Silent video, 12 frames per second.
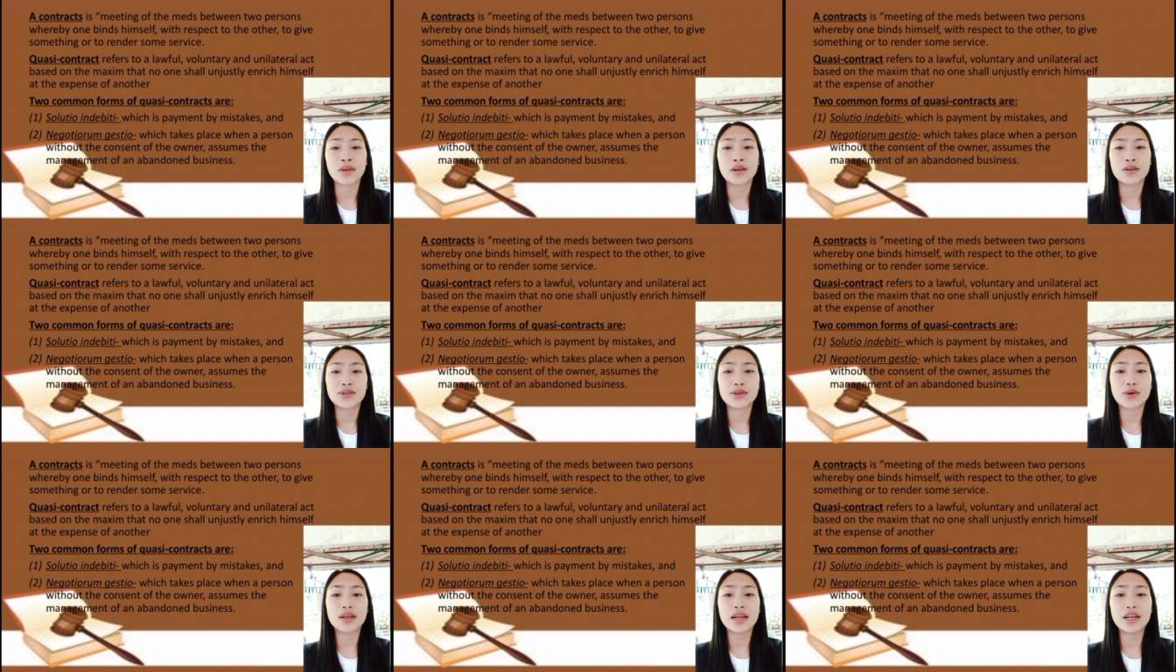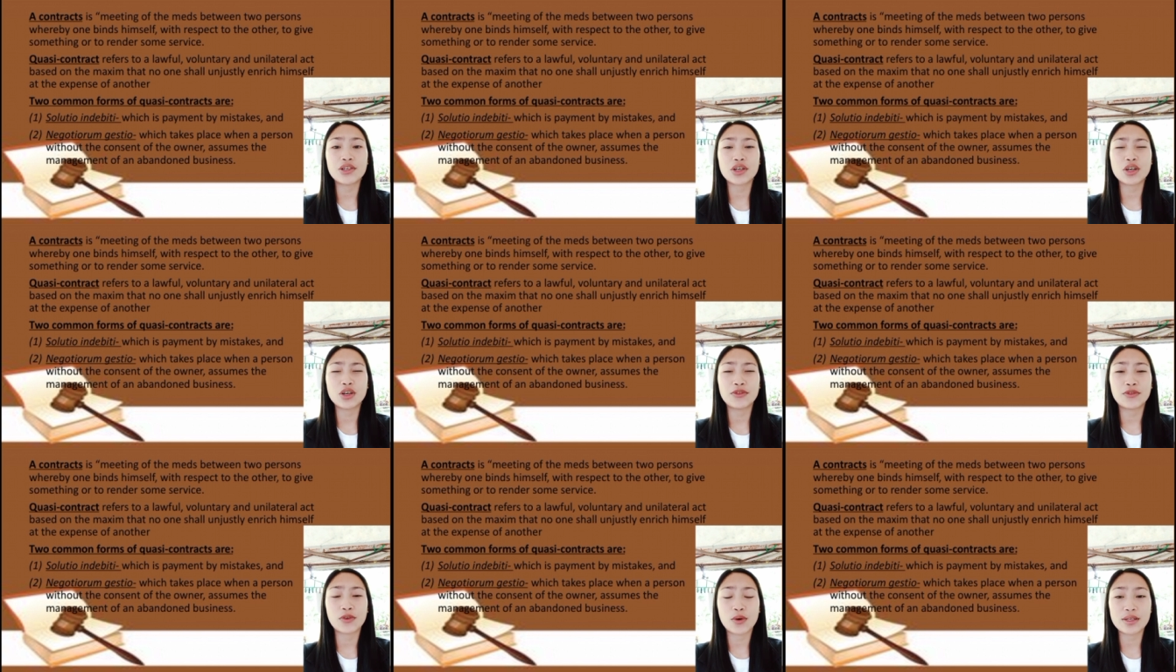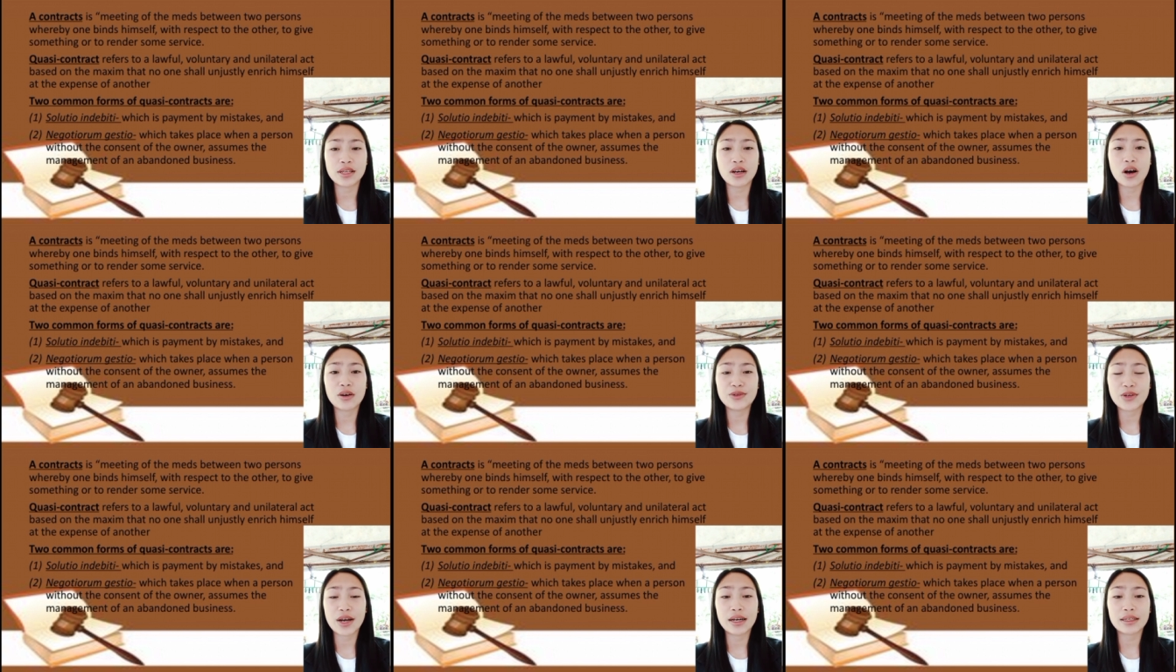So, the nature of
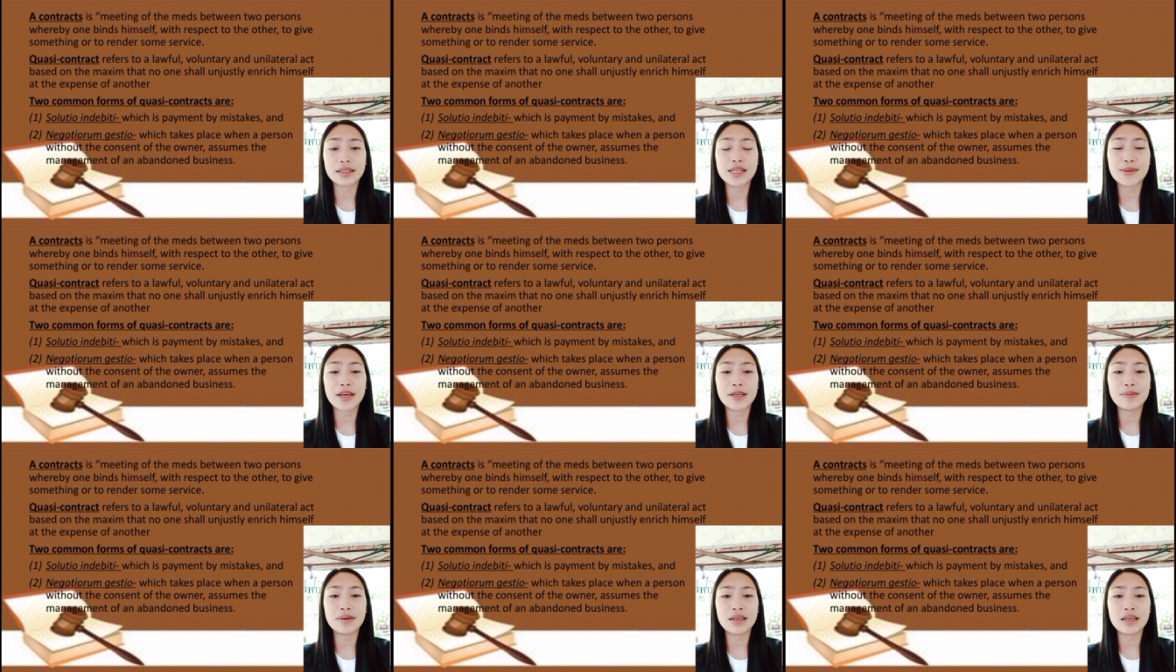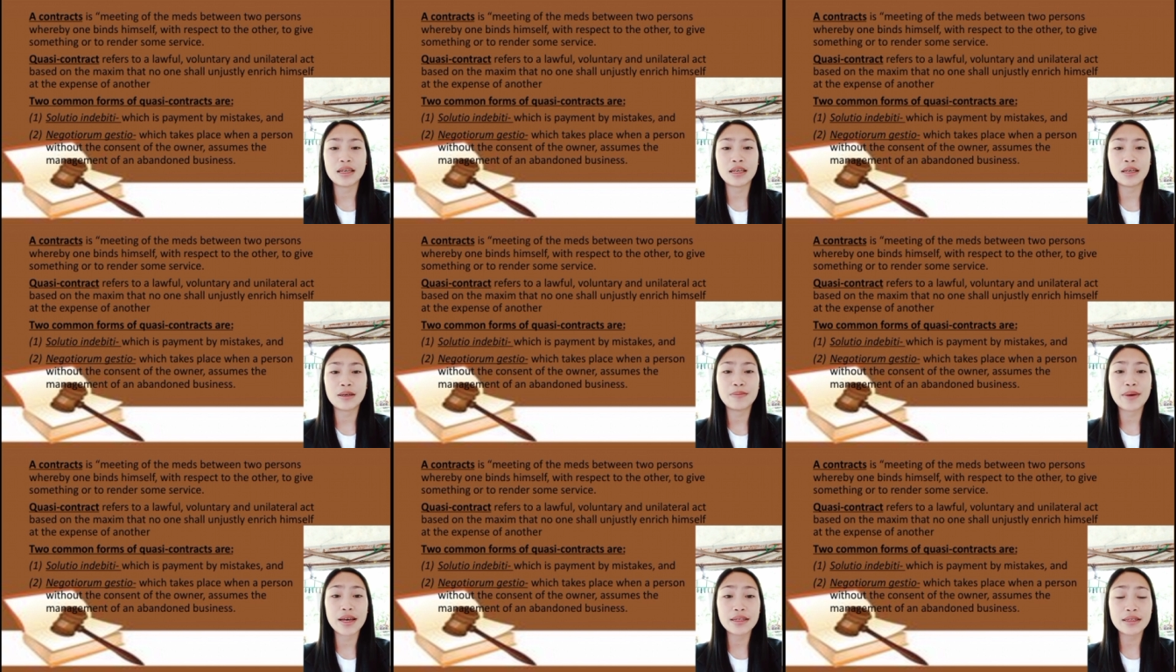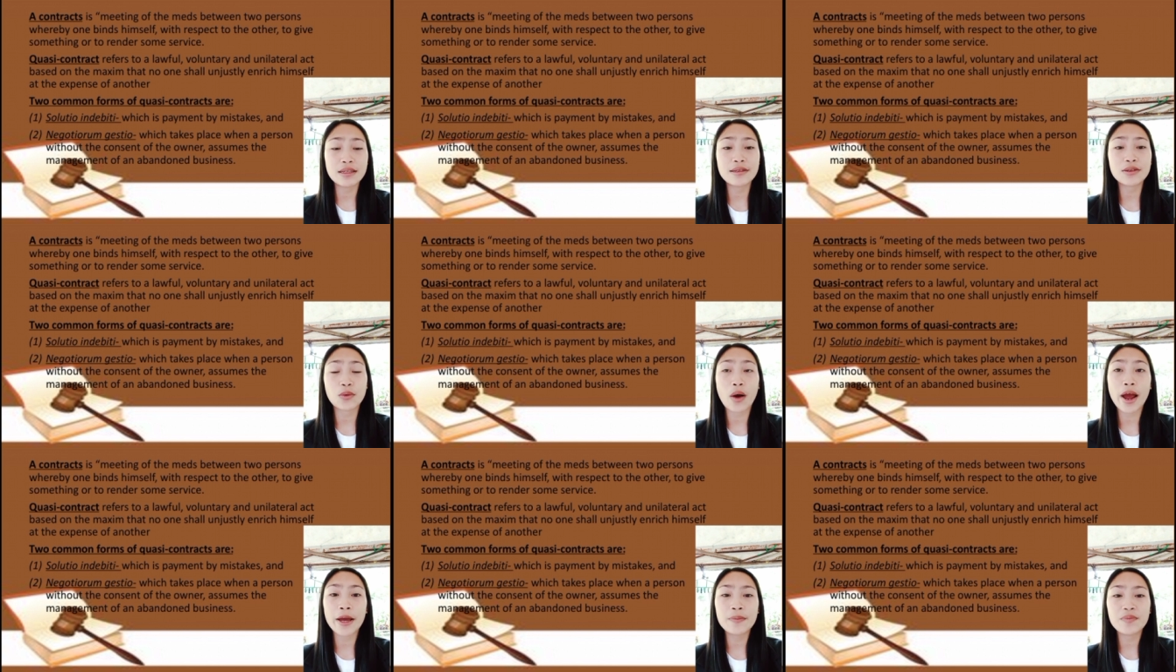quasi-contracts may be best
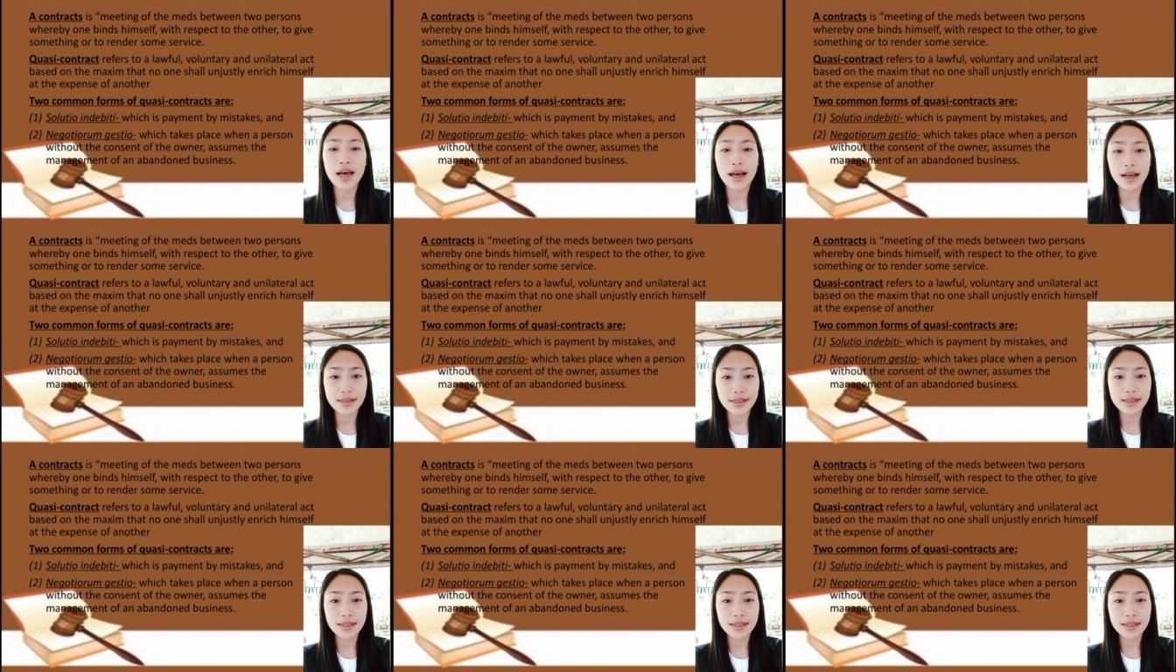described as